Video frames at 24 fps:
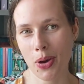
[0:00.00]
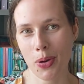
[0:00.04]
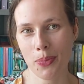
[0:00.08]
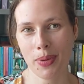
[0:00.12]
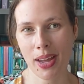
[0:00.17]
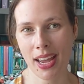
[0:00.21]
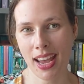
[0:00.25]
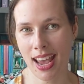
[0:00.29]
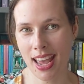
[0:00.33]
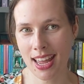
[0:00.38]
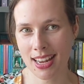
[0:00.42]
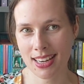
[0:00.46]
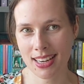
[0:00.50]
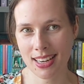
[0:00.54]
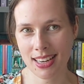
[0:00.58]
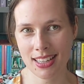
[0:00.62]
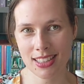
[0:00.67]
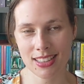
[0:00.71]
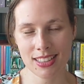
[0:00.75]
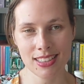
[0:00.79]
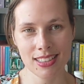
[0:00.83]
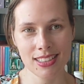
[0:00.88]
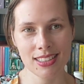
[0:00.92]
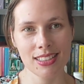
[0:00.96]
about my hand
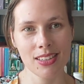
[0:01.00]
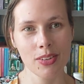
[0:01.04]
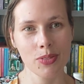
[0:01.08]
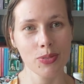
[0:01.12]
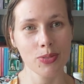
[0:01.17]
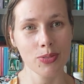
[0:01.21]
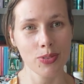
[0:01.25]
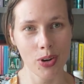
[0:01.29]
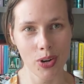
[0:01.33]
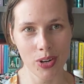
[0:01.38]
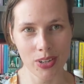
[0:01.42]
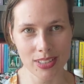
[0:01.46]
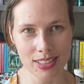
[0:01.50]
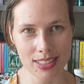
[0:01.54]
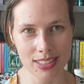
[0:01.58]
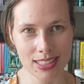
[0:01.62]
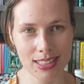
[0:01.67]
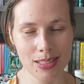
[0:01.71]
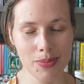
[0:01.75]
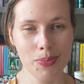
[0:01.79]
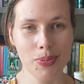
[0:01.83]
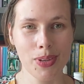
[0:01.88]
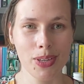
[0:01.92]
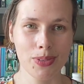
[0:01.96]
knits
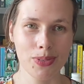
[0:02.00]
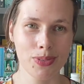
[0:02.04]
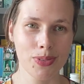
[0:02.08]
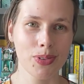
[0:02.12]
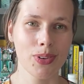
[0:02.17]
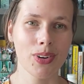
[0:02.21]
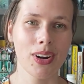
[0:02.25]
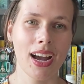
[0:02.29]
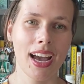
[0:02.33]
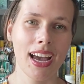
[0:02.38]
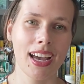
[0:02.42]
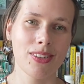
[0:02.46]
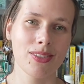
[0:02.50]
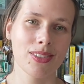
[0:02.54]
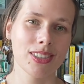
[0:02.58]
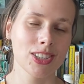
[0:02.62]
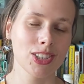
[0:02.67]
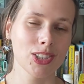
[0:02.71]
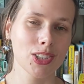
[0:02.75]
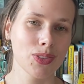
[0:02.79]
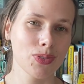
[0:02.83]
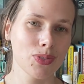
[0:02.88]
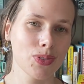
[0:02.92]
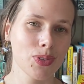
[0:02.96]
first before I
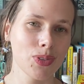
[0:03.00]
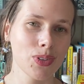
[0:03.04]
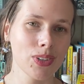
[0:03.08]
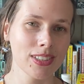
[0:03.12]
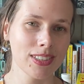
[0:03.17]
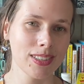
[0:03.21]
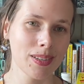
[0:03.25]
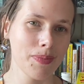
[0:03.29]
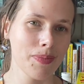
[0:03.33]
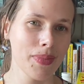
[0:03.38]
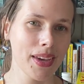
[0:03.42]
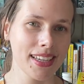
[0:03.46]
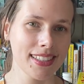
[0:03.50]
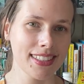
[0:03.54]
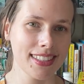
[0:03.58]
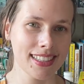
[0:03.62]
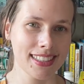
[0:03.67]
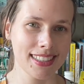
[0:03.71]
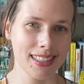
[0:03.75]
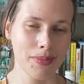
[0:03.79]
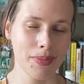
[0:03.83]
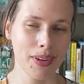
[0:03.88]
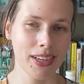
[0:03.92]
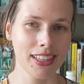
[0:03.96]
reached for some
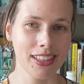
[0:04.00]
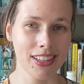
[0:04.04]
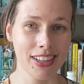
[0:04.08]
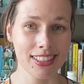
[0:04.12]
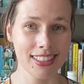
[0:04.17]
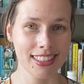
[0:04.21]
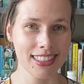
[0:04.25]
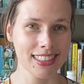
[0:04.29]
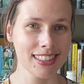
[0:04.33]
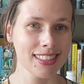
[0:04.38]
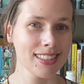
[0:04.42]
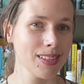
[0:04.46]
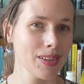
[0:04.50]
basics in my closet.